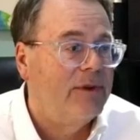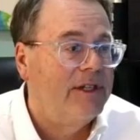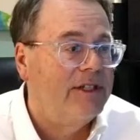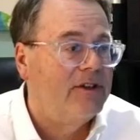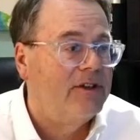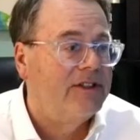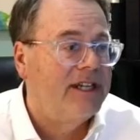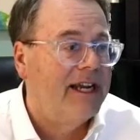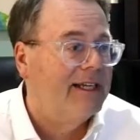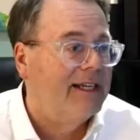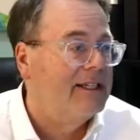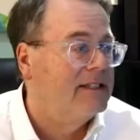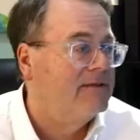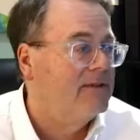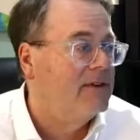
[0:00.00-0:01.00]
research
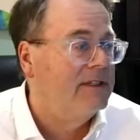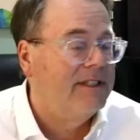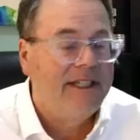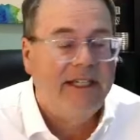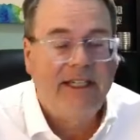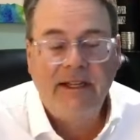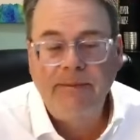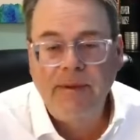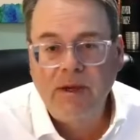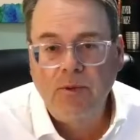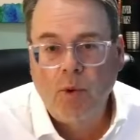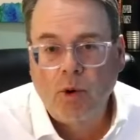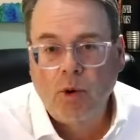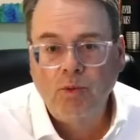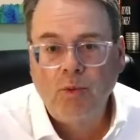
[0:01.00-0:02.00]
analyst for DDB
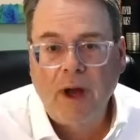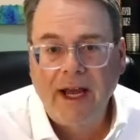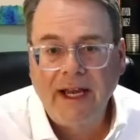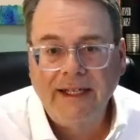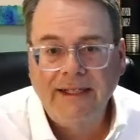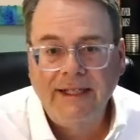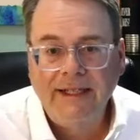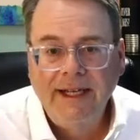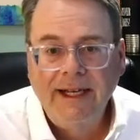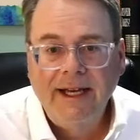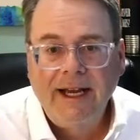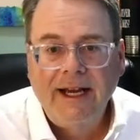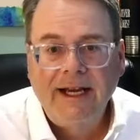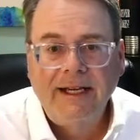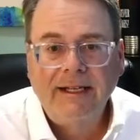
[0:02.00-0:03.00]
Worldwide,
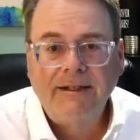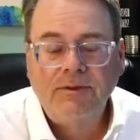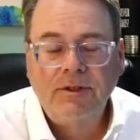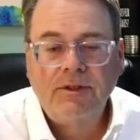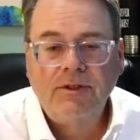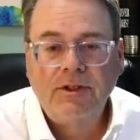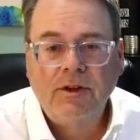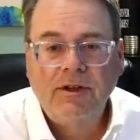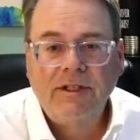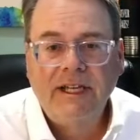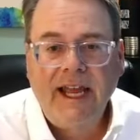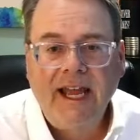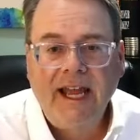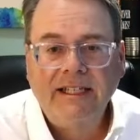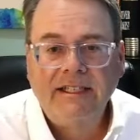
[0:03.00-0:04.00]
uh, so certainly
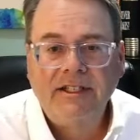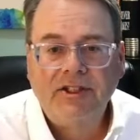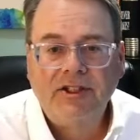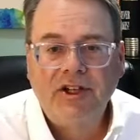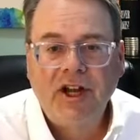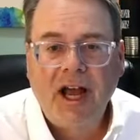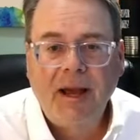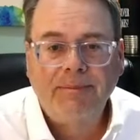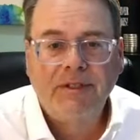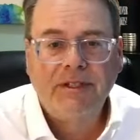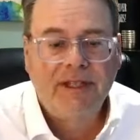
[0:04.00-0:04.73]
has his chops